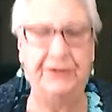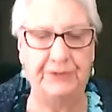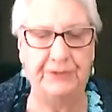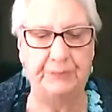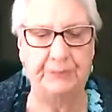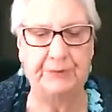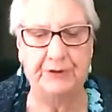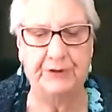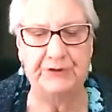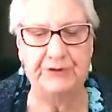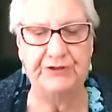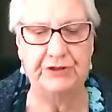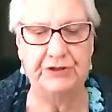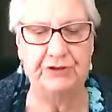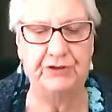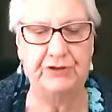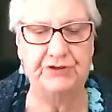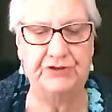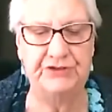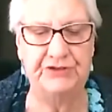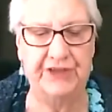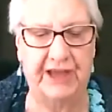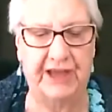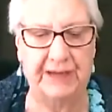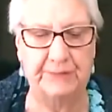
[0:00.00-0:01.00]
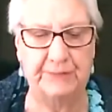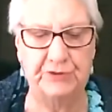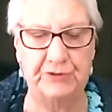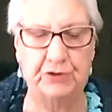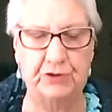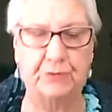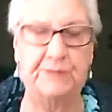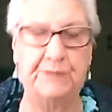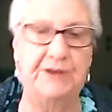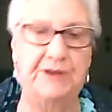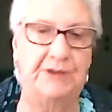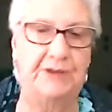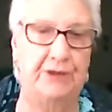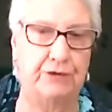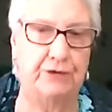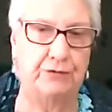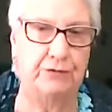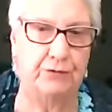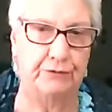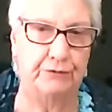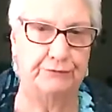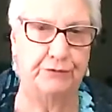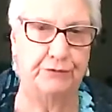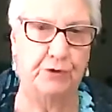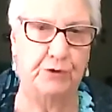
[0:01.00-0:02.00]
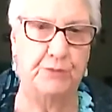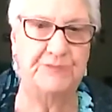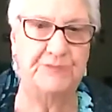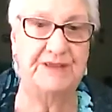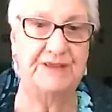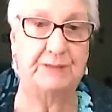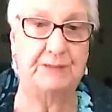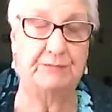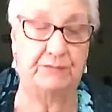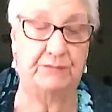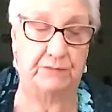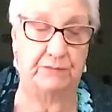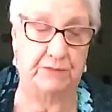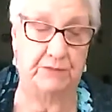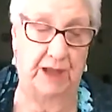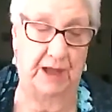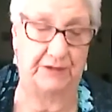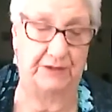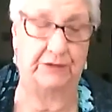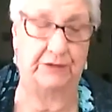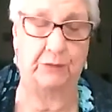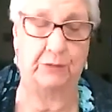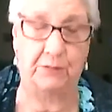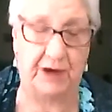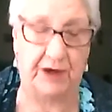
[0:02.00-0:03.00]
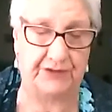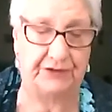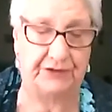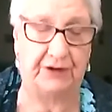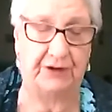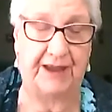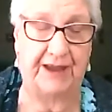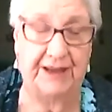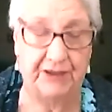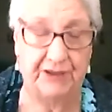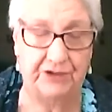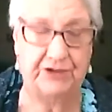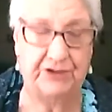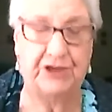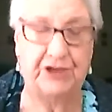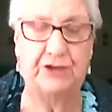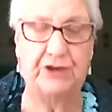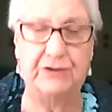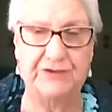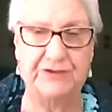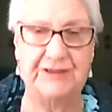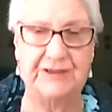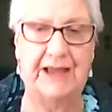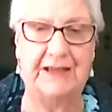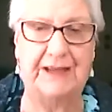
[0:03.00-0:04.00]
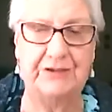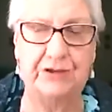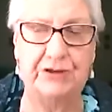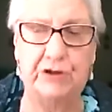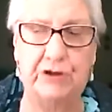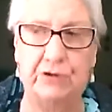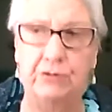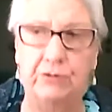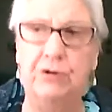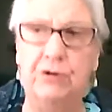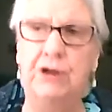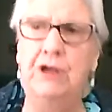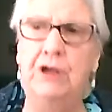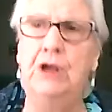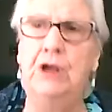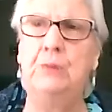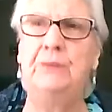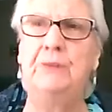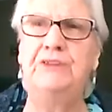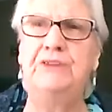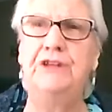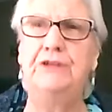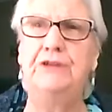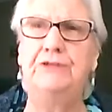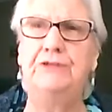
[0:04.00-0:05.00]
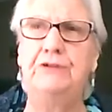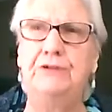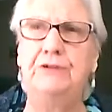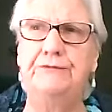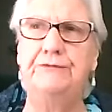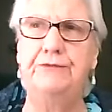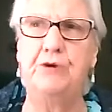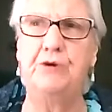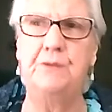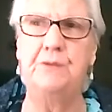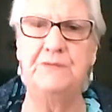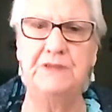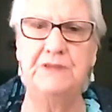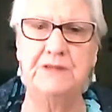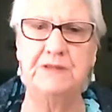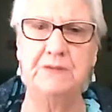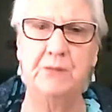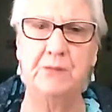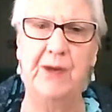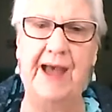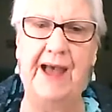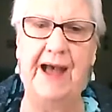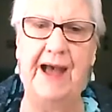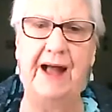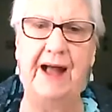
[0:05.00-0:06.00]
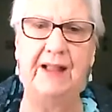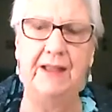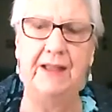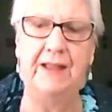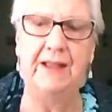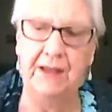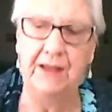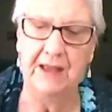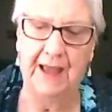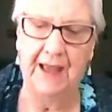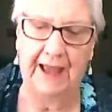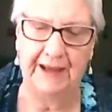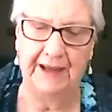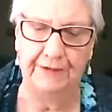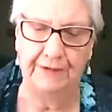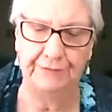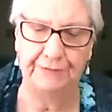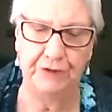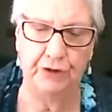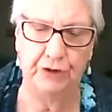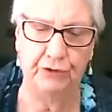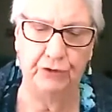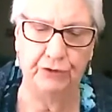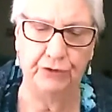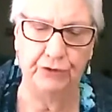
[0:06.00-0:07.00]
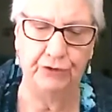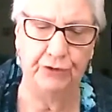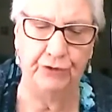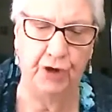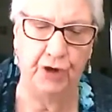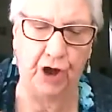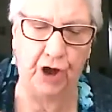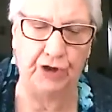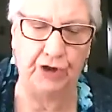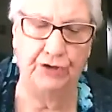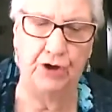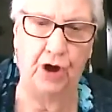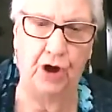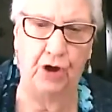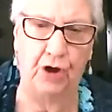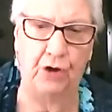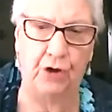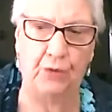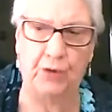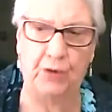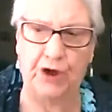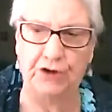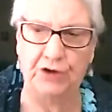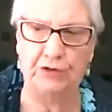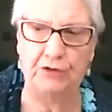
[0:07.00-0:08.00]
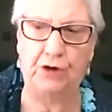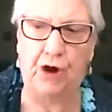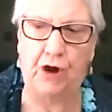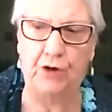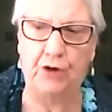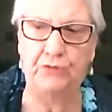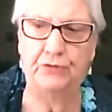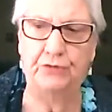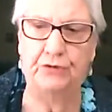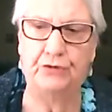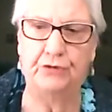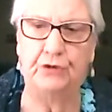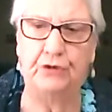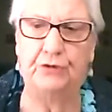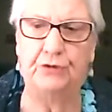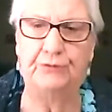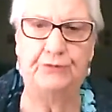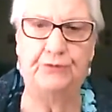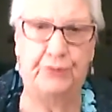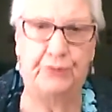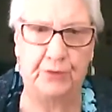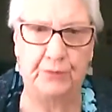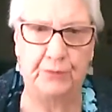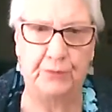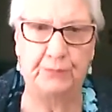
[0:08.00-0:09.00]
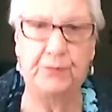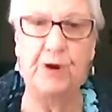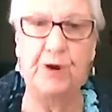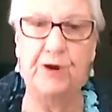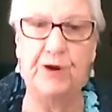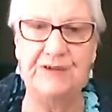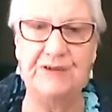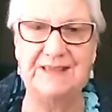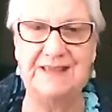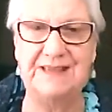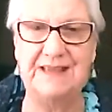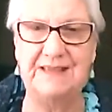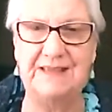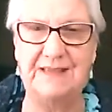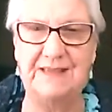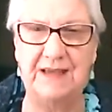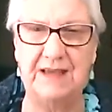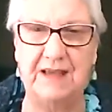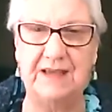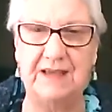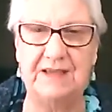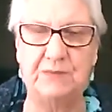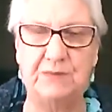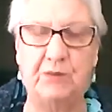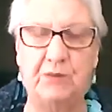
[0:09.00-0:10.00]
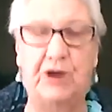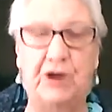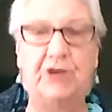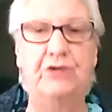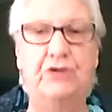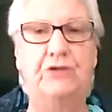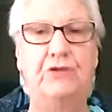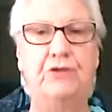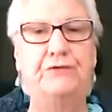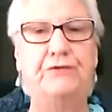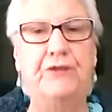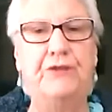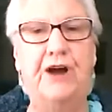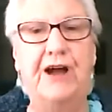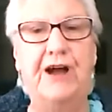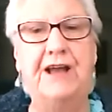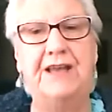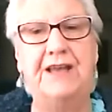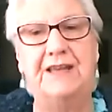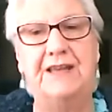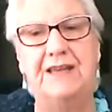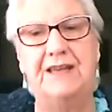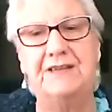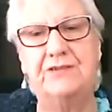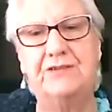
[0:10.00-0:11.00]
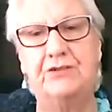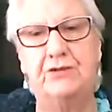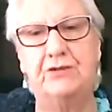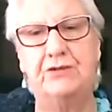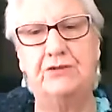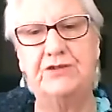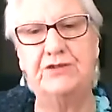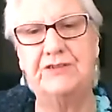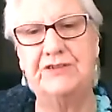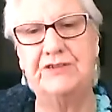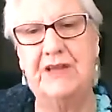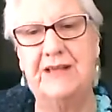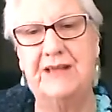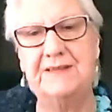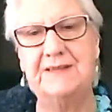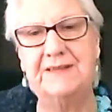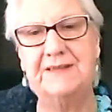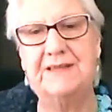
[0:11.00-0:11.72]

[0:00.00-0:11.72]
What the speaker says: person, you start absorbing their thought forms, never mind their energy, because that too, but their thought forms as well. And if you do not know what your own thought form process is, what you'll find is thoughts start